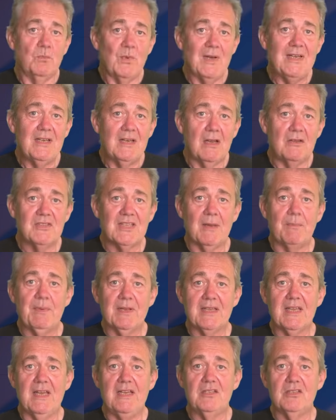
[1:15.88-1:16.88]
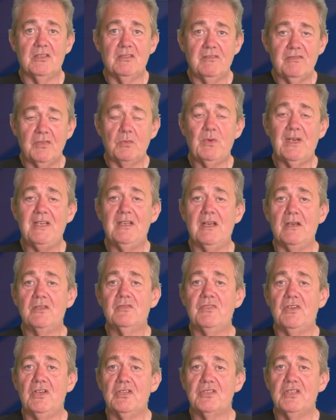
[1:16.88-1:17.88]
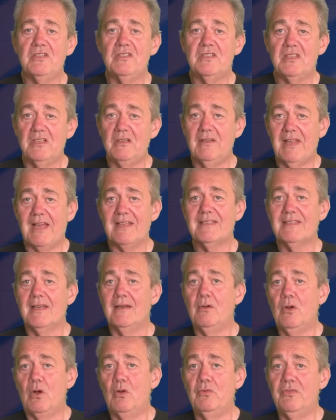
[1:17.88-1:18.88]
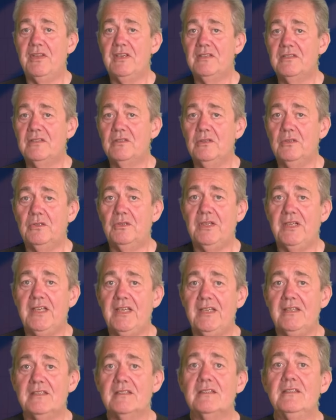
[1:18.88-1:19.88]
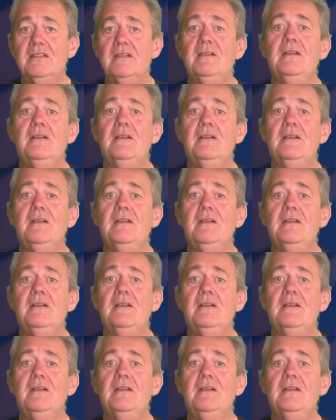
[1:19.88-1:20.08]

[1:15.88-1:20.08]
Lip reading: Windows application for Windows version 2. That's how old this story is.